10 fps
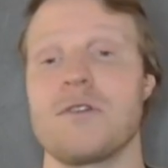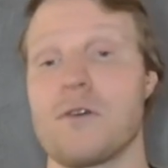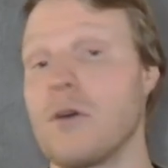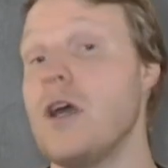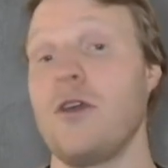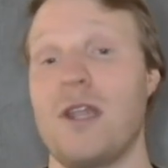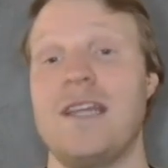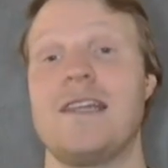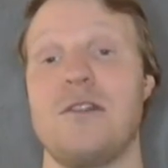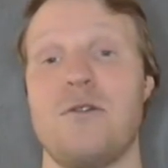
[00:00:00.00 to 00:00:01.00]
So you could
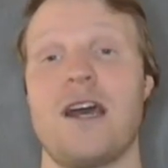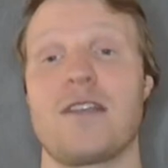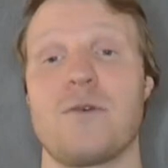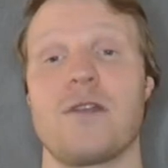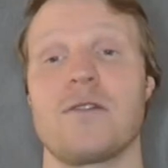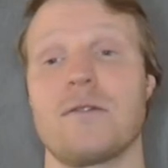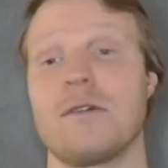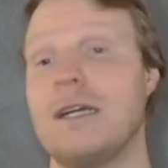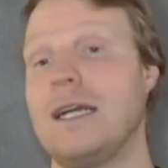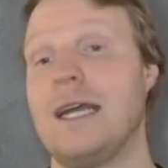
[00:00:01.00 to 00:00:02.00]
easily do that as well. So
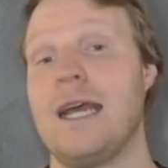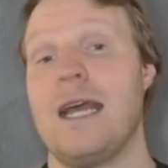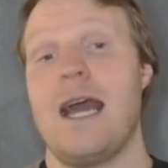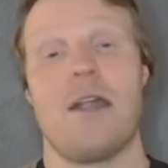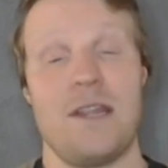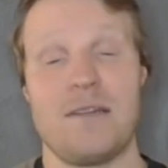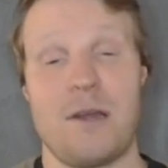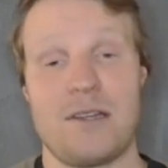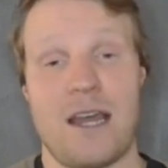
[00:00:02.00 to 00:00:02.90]
out of these players,